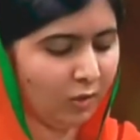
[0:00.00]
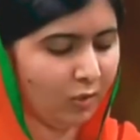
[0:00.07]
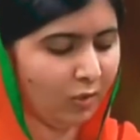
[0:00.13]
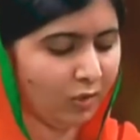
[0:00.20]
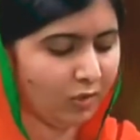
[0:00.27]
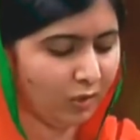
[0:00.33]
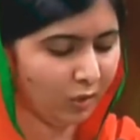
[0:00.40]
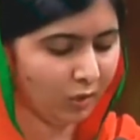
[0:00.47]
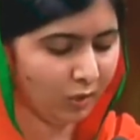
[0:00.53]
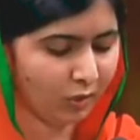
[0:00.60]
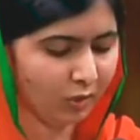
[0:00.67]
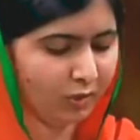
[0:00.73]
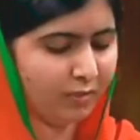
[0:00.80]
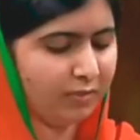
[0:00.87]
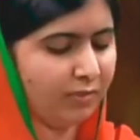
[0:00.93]

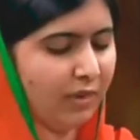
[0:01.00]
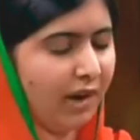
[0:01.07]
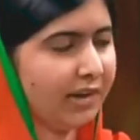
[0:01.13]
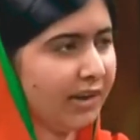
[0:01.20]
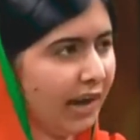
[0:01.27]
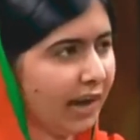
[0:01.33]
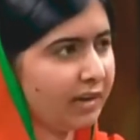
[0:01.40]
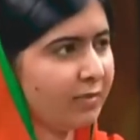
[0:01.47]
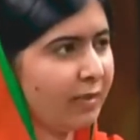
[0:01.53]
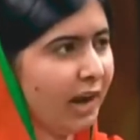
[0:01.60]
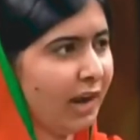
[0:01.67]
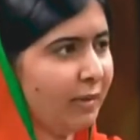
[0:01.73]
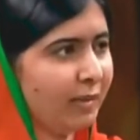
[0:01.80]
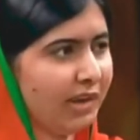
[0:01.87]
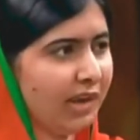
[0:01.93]
who attacked
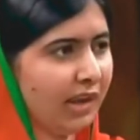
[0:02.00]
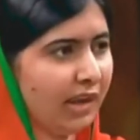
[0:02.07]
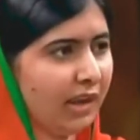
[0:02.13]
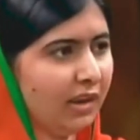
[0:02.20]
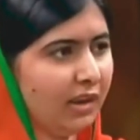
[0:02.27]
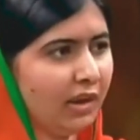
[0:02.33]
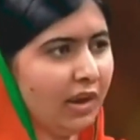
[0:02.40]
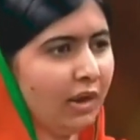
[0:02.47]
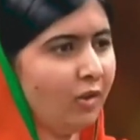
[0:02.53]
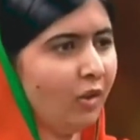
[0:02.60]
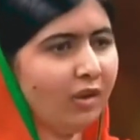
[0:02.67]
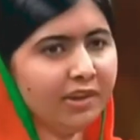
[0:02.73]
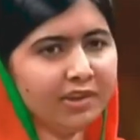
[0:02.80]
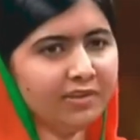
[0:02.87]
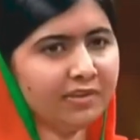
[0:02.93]
Parliament Hill and
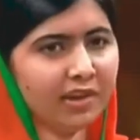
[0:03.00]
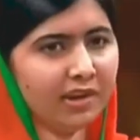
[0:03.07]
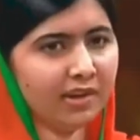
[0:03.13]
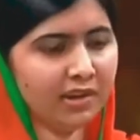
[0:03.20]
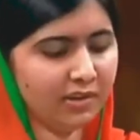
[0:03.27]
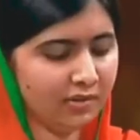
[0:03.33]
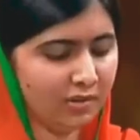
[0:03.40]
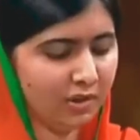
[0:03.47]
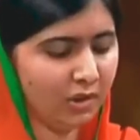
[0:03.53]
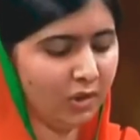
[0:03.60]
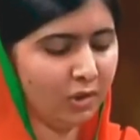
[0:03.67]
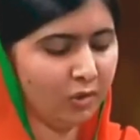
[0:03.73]
all these terrorists